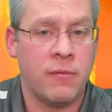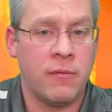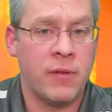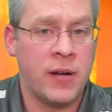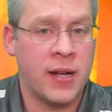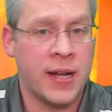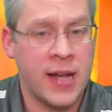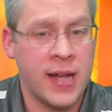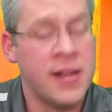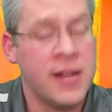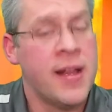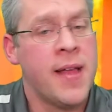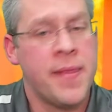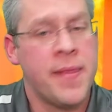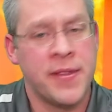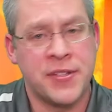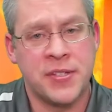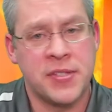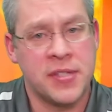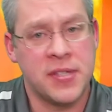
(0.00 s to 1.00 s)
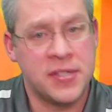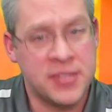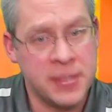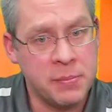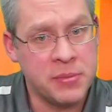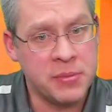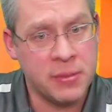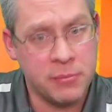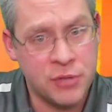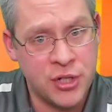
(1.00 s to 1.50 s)
And again, this is the
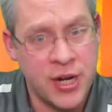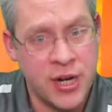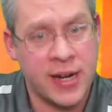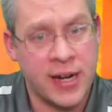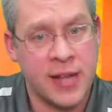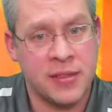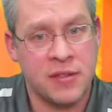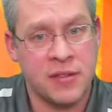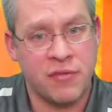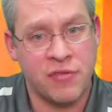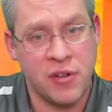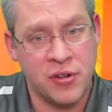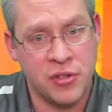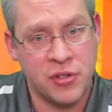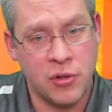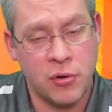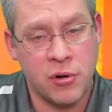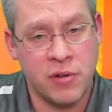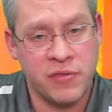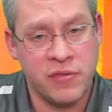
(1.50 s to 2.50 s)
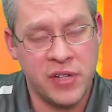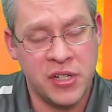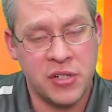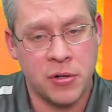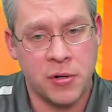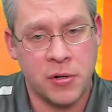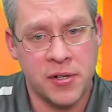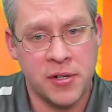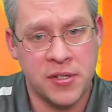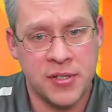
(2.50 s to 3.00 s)
symptom check at the front door of each
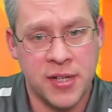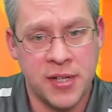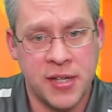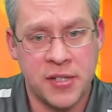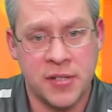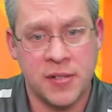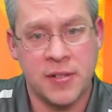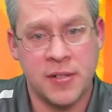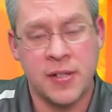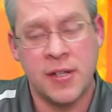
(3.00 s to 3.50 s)
organization.